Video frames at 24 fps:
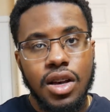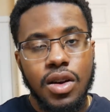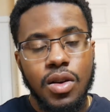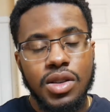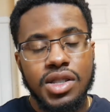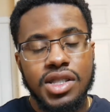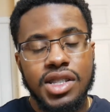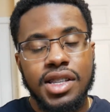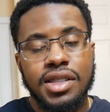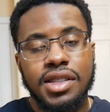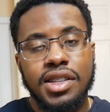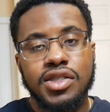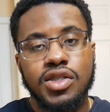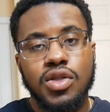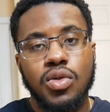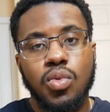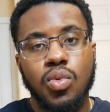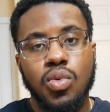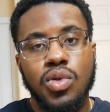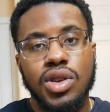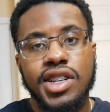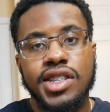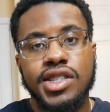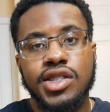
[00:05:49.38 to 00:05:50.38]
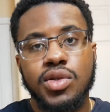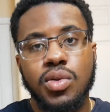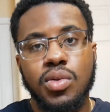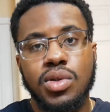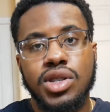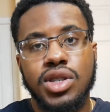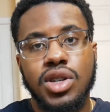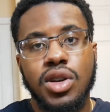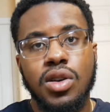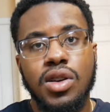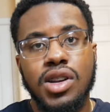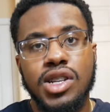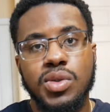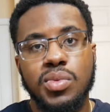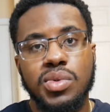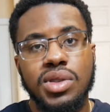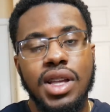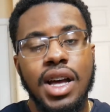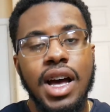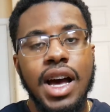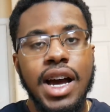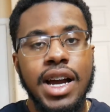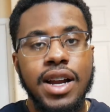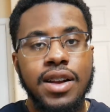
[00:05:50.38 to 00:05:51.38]
seeing that you're working towards cars with
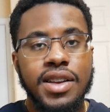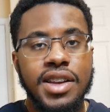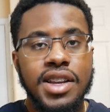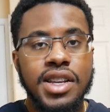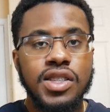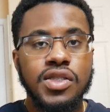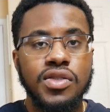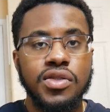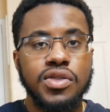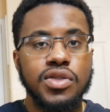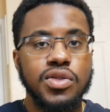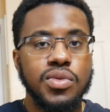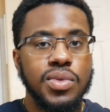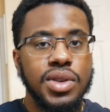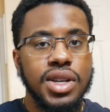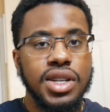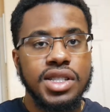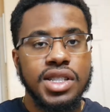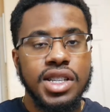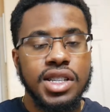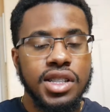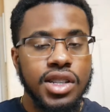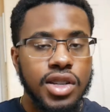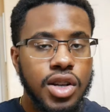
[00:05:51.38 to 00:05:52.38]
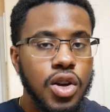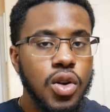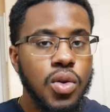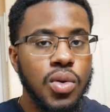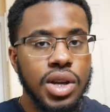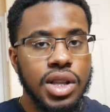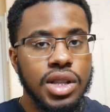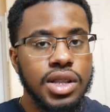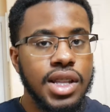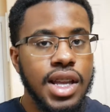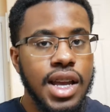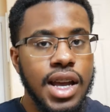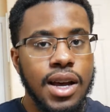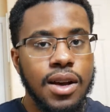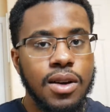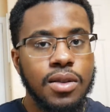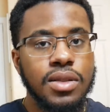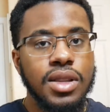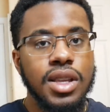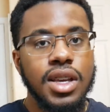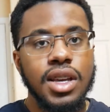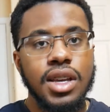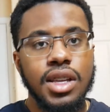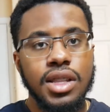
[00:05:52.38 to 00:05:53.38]
higher interest rates and then going down
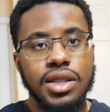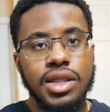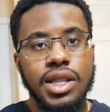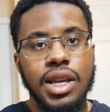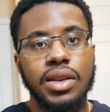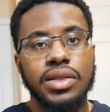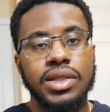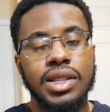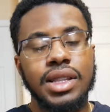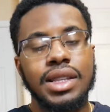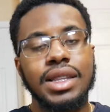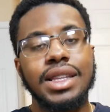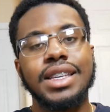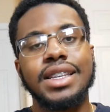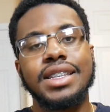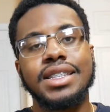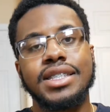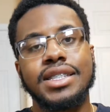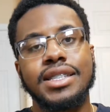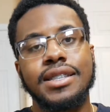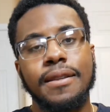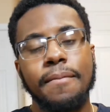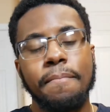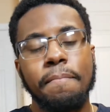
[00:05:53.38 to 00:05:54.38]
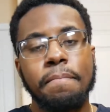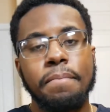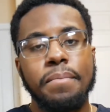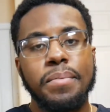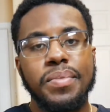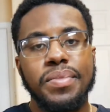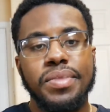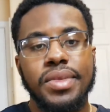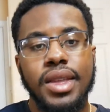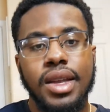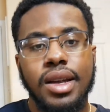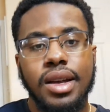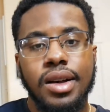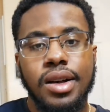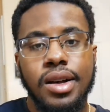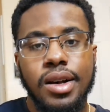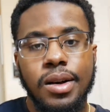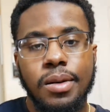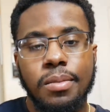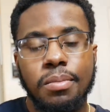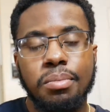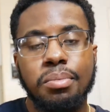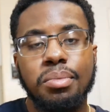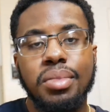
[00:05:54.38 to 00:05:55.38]
the list.
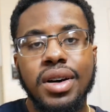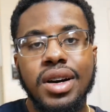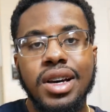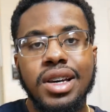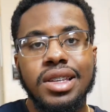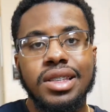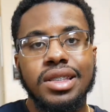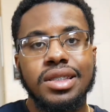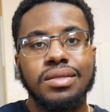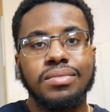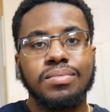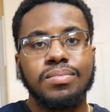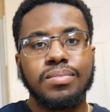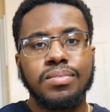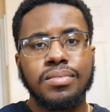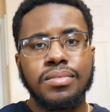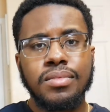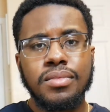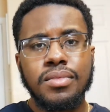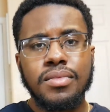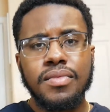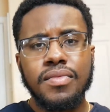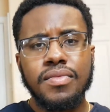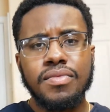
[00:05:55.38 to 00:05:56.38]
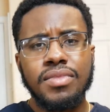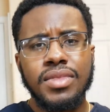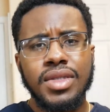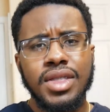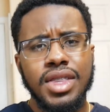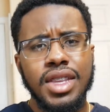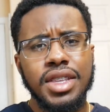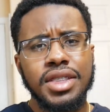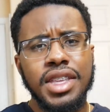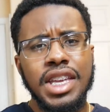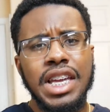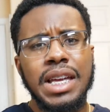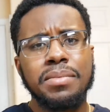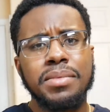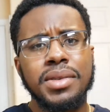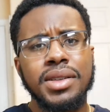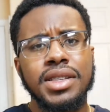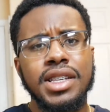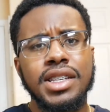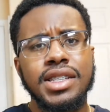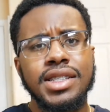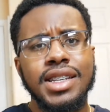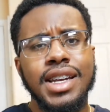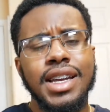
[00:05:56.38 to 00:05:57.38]
But the thing about
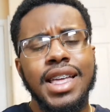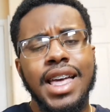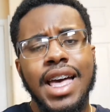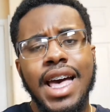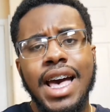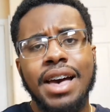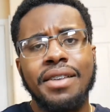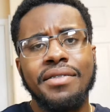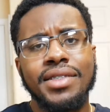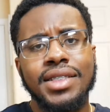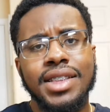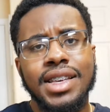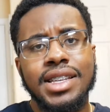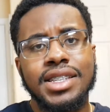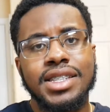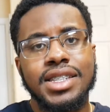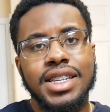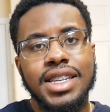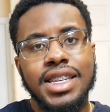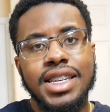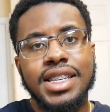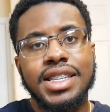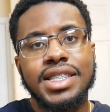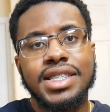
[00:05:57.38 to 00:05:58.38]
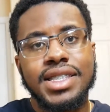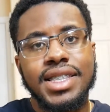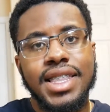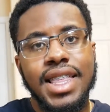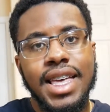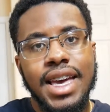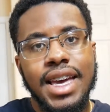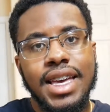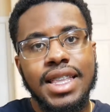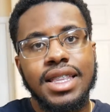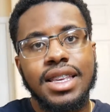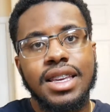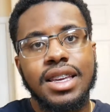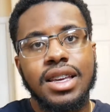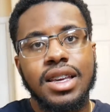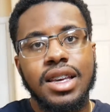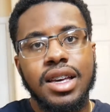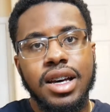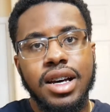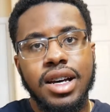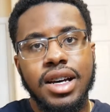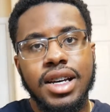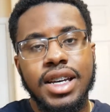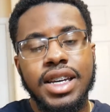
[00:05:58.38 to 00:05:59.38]
the debt Avalanche is that
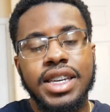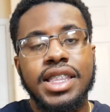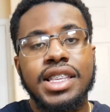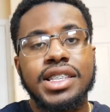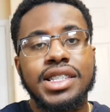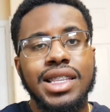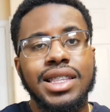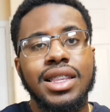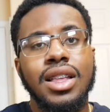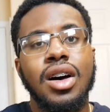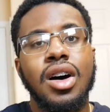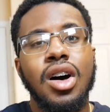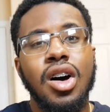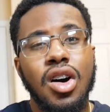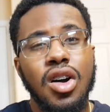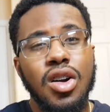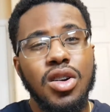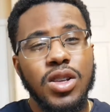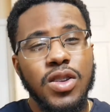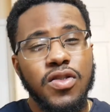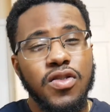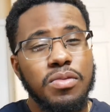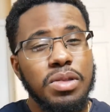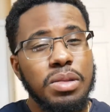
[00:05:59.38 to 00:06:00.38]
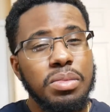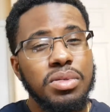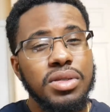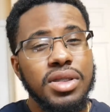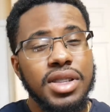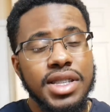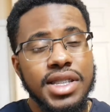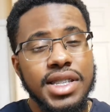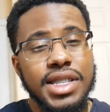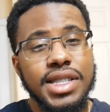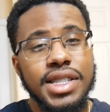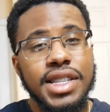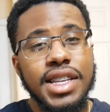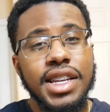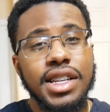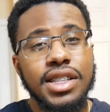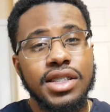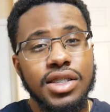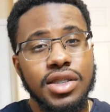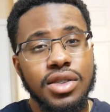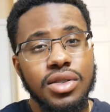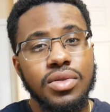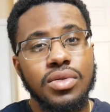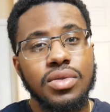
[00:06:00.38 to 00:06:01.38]
it is a lot harder for people to stick
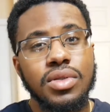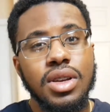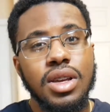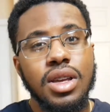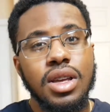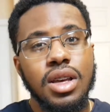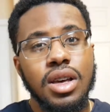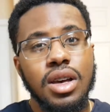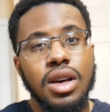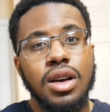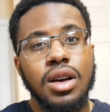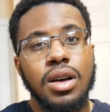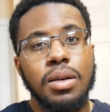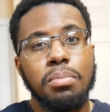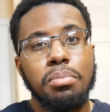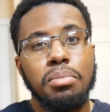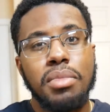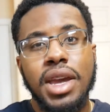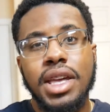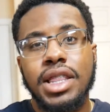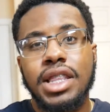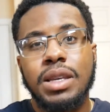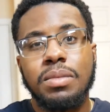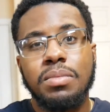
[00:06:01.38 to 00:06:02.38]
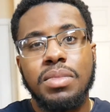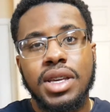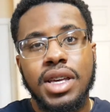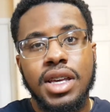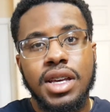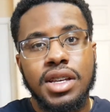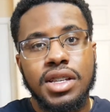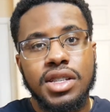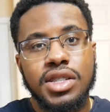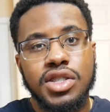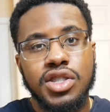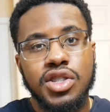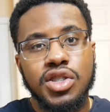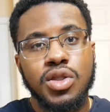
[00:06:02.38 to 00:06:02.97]
to, mainly because you